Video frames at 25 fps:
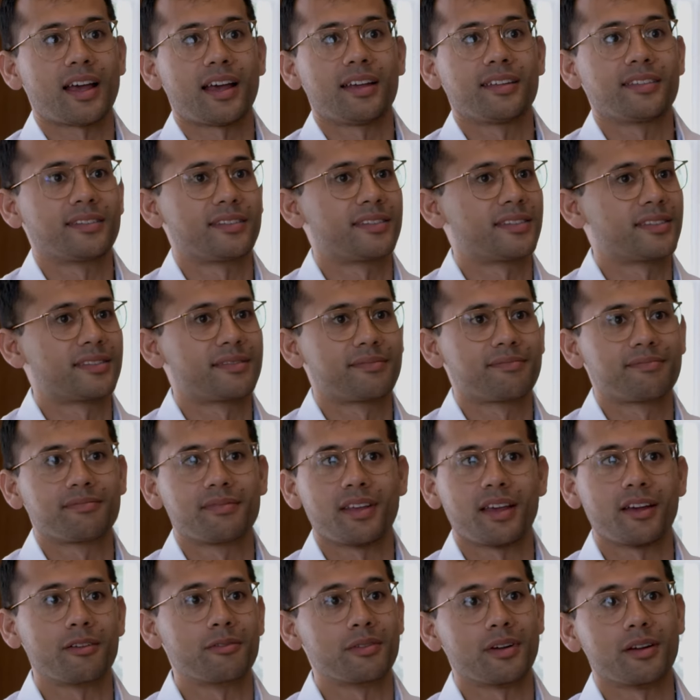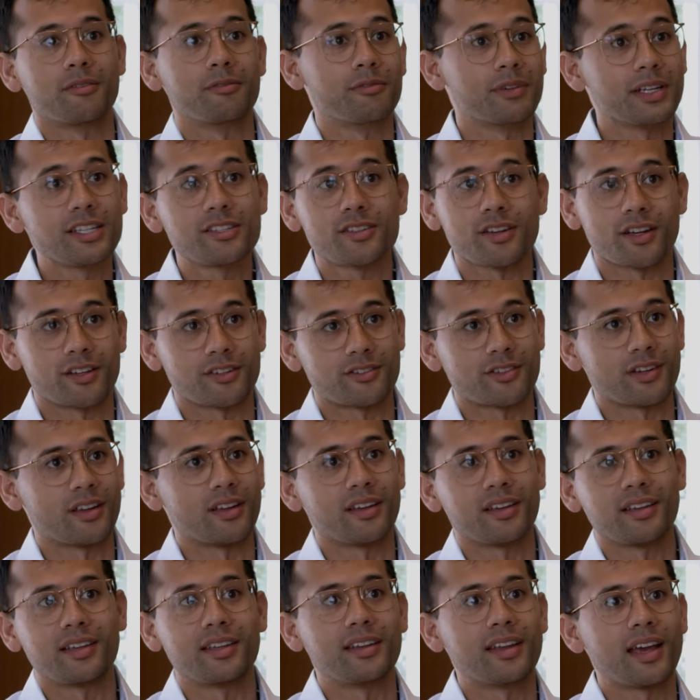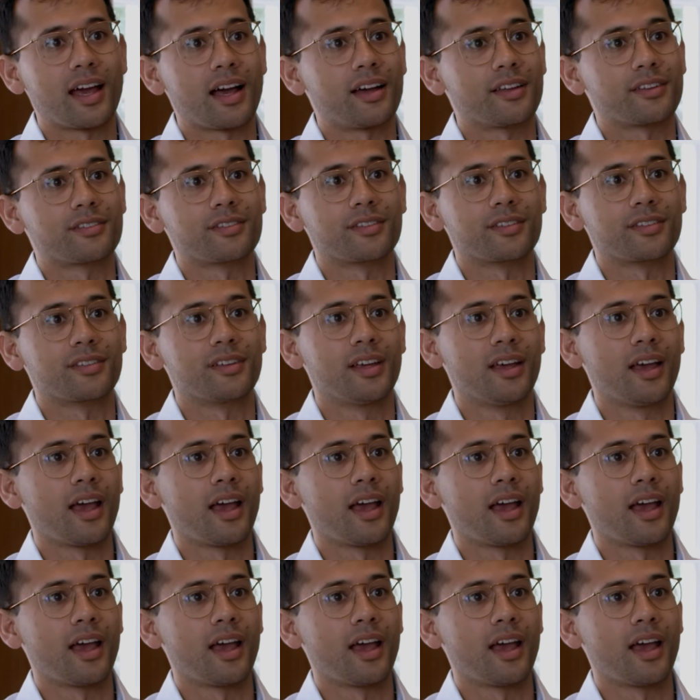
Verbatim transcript: as a, a researcher in how to you